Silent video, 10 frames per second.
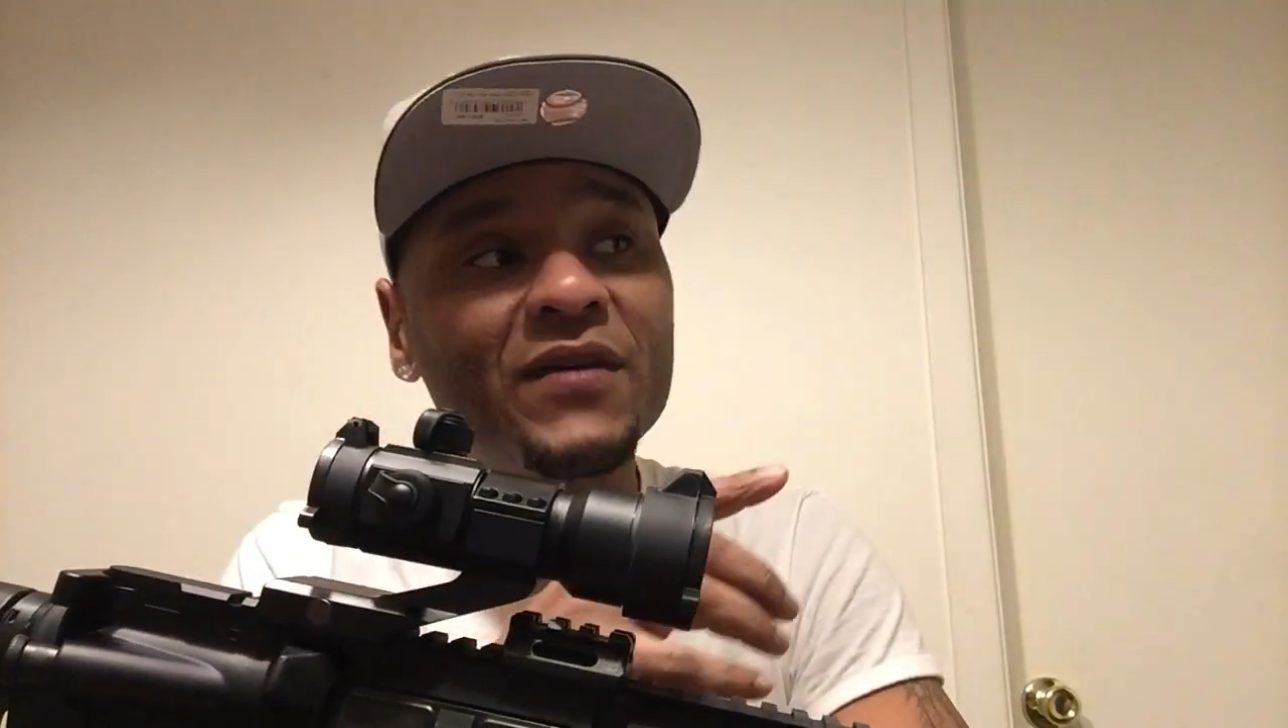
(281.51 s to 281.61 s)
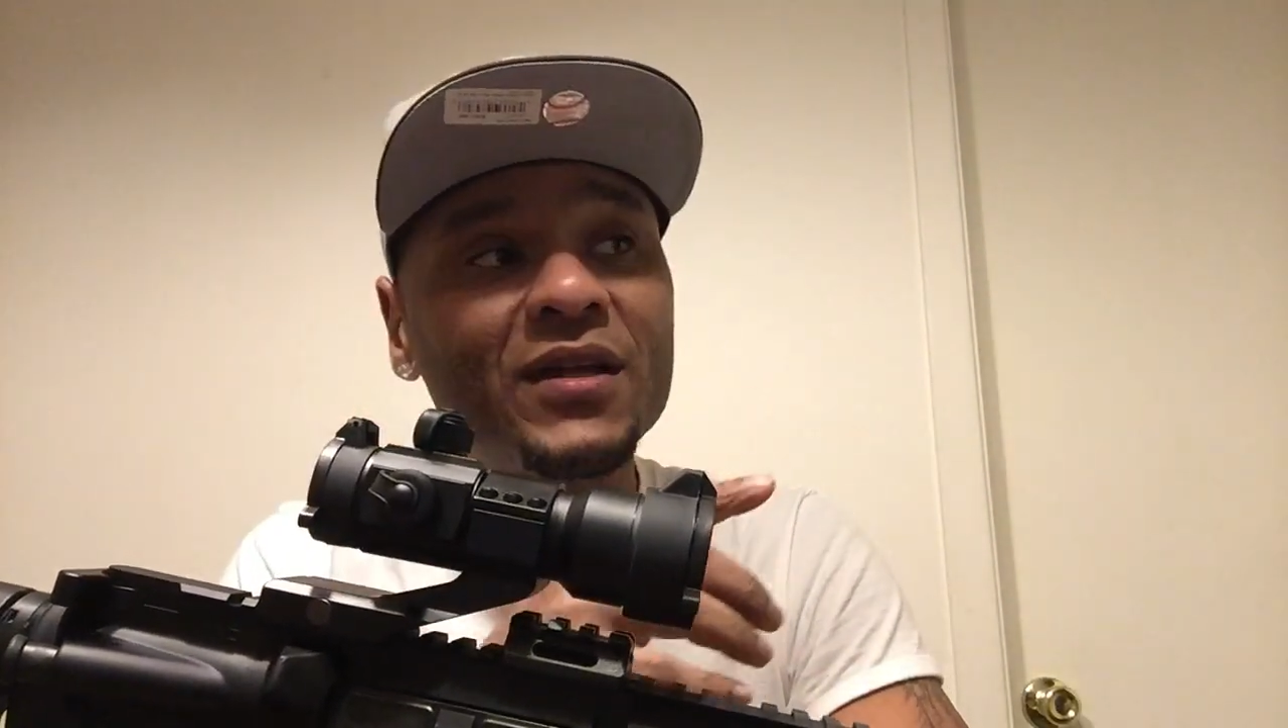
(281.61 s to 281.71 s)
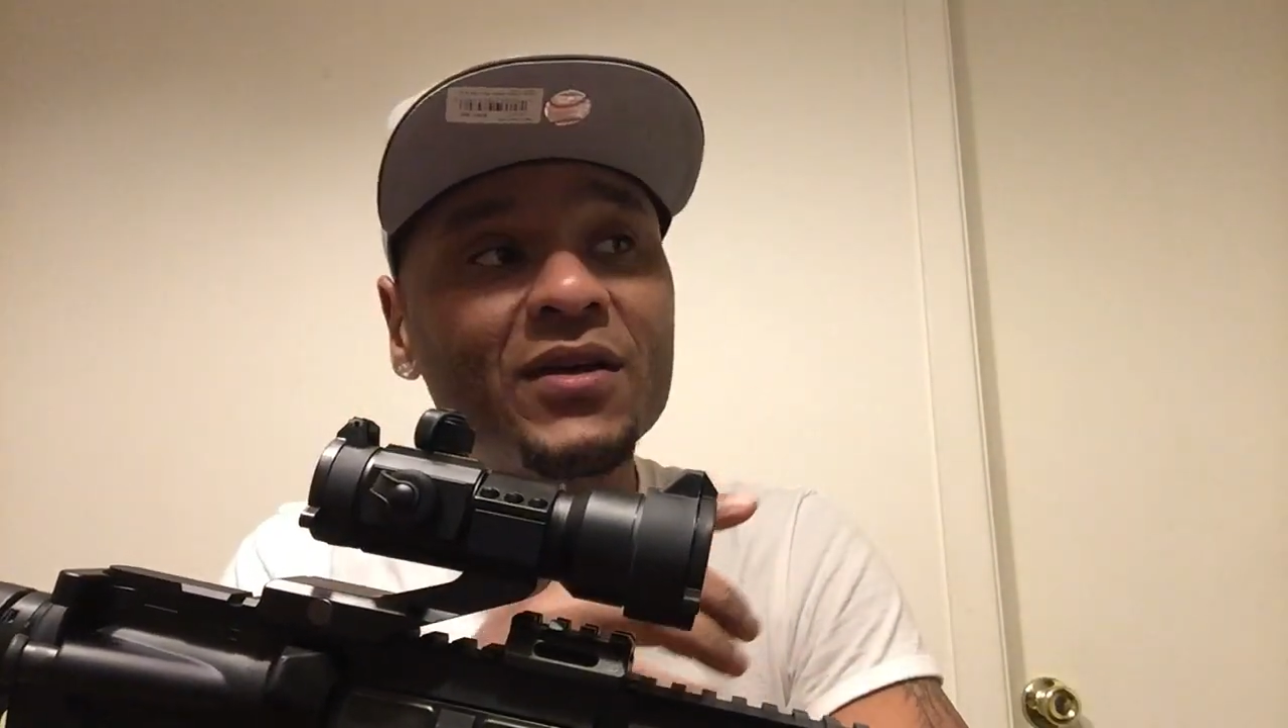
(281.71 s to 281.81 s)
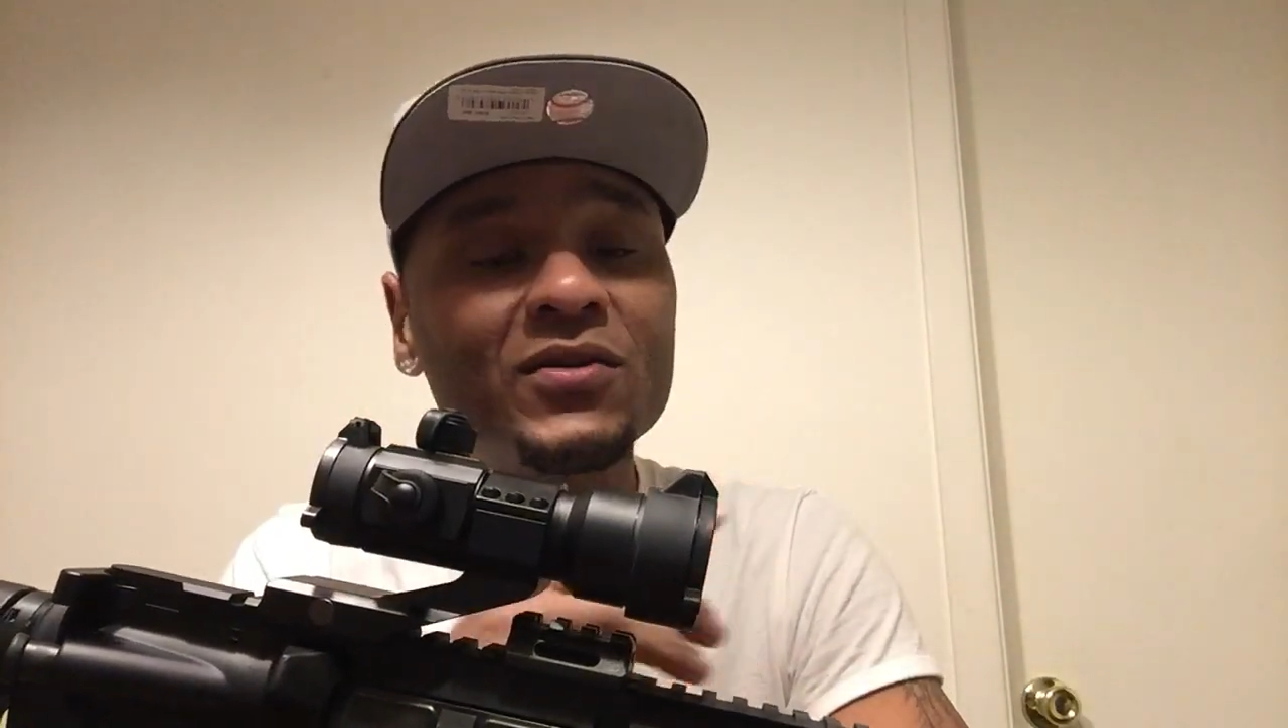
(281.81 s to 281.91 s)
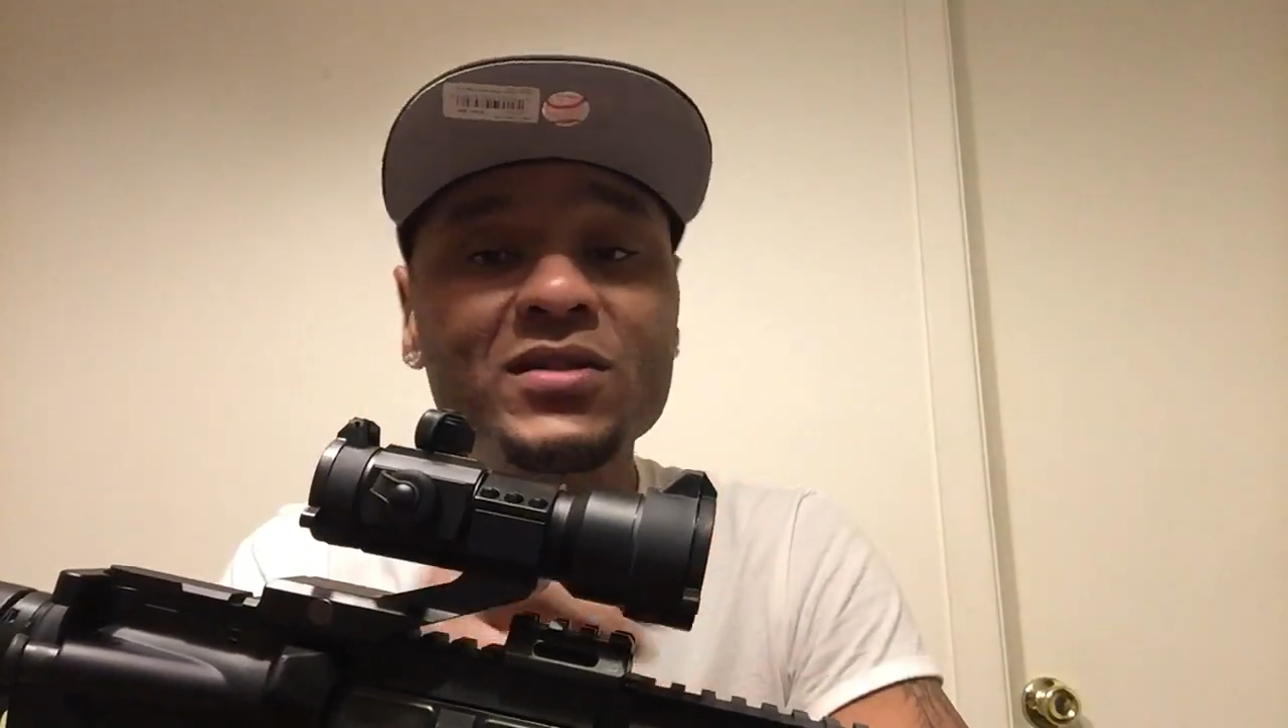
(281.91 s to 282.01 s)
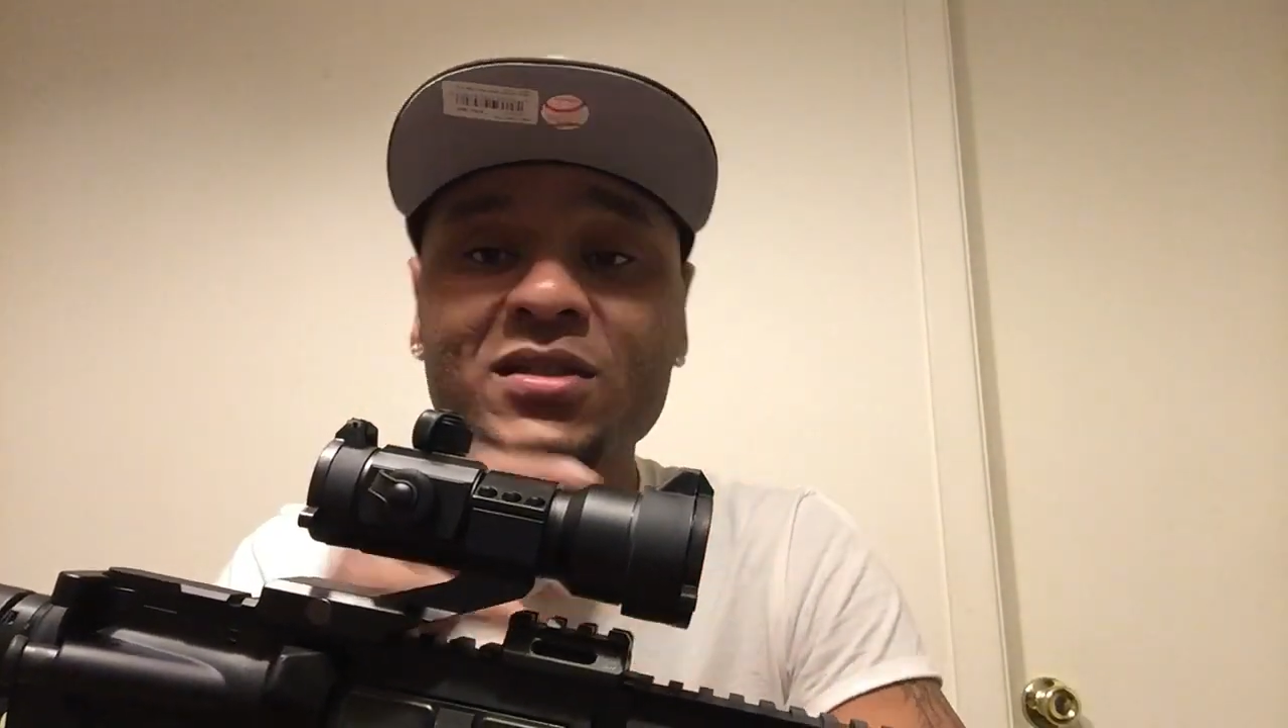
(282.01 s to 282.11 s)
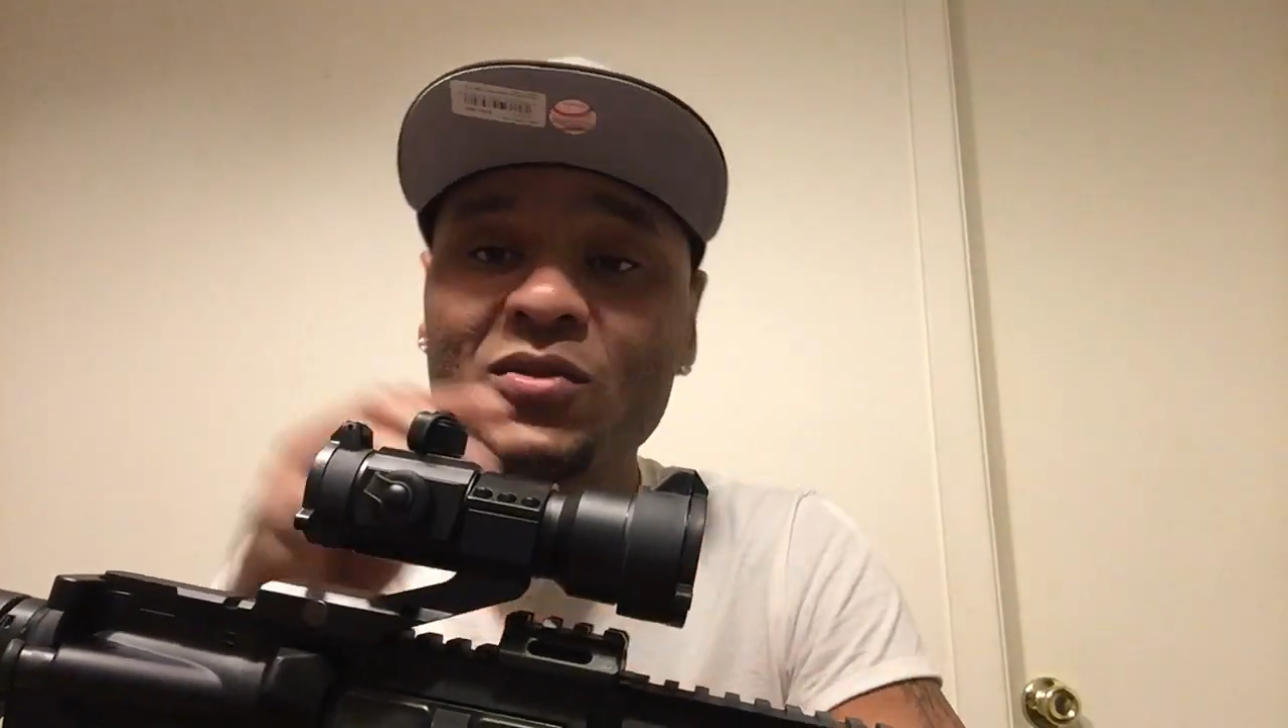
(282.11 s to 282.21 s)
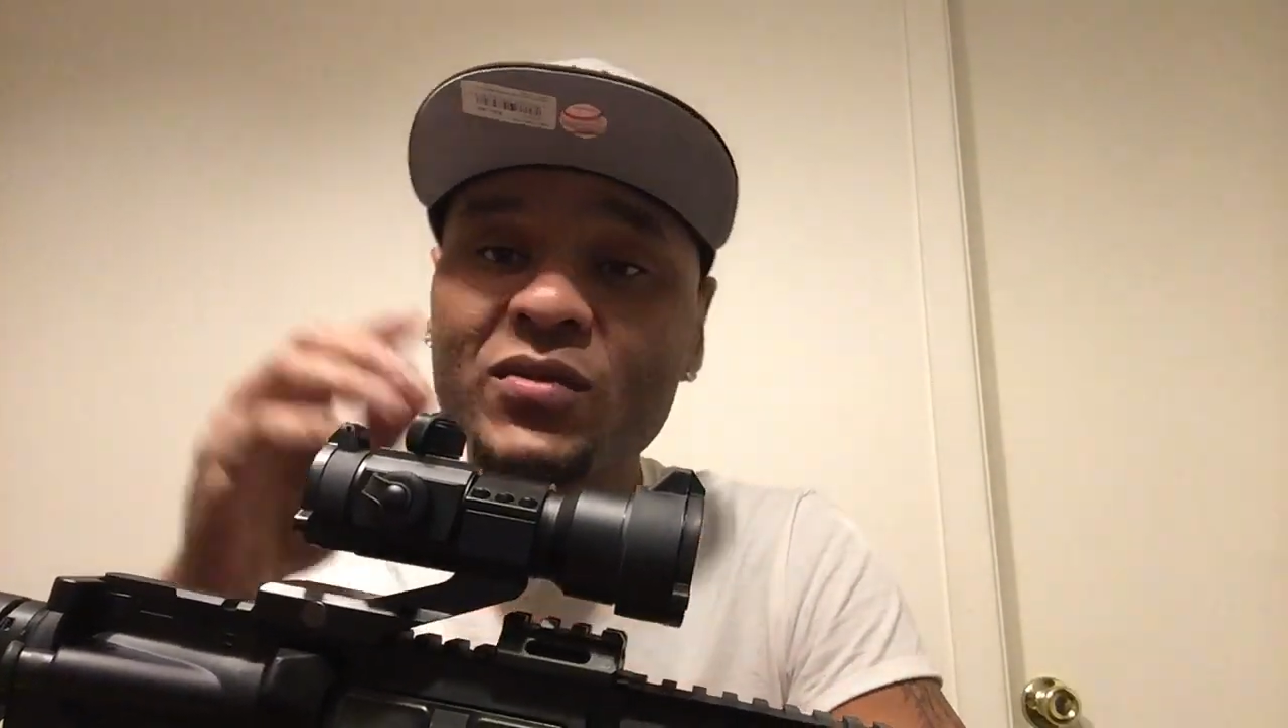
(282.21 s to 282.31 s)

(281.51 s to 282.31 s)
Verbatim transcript: videos to